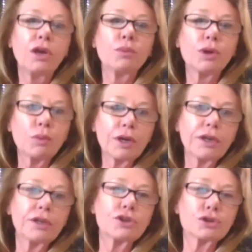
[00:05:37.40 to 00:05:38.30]
we want
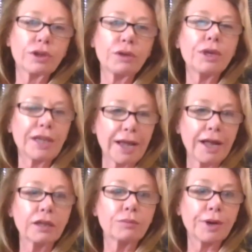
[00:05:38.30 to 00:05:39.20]
to ensure that we
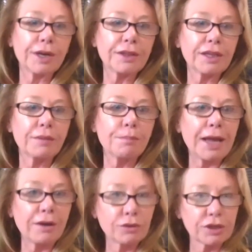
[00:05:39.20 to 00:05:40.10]
calibrate the
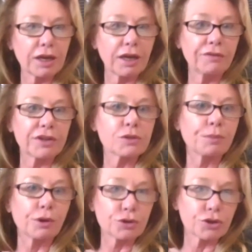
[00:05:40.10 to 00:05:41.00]
amount of
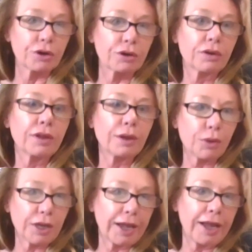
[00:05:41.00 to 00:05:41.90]
exposure that
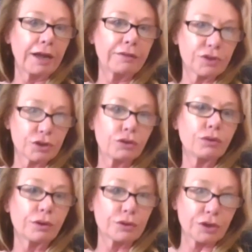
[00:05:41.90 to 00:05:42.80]
we have to
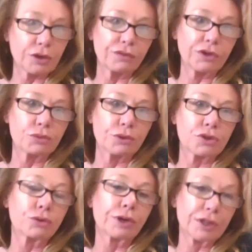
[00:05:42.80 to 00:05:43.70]
those individuals
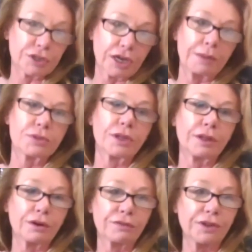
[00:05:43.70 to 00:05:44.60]
during the times that
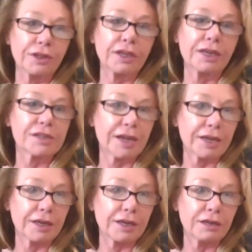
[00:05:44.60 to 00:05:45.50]
they are feeling
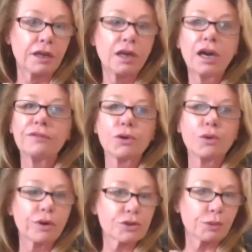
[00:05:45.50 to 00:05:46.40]
anxiety. Of
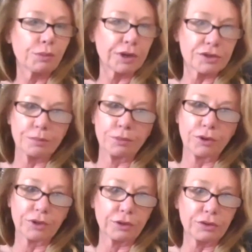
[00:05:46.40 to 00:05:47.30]
course, we want to
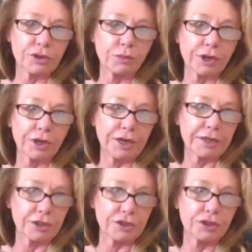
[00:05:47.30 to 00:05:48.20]
support those that we're
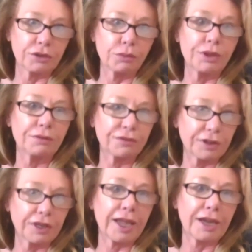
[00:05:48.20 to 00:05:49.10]
connected to when they're
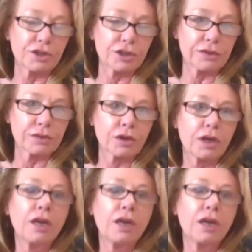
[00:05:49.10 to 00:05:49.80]
feeling anxious